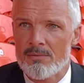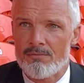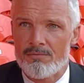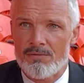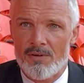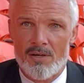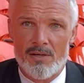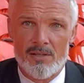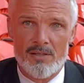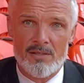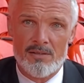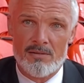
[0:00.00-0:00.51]

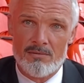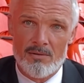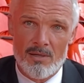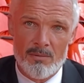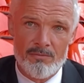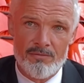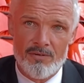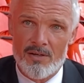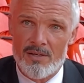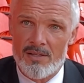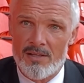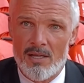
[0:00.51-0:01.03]
I'm
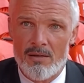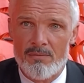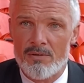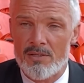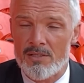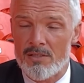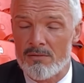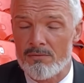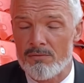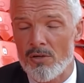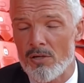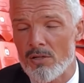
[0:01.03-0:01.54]
very
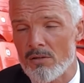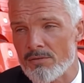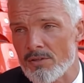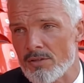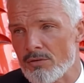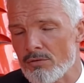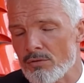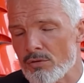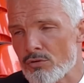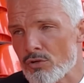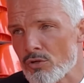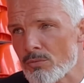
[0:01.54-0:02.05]
heavily involved in
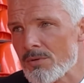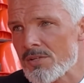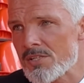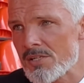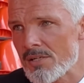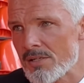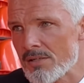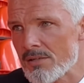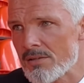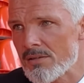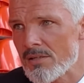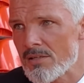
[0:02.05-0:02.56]
the recruitment
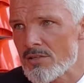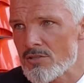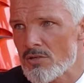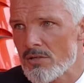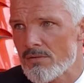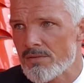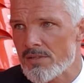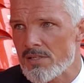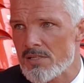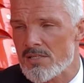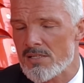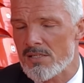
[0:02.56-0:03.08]
side of things,
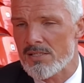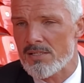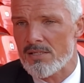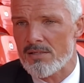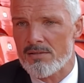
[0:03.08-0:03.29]
obviously.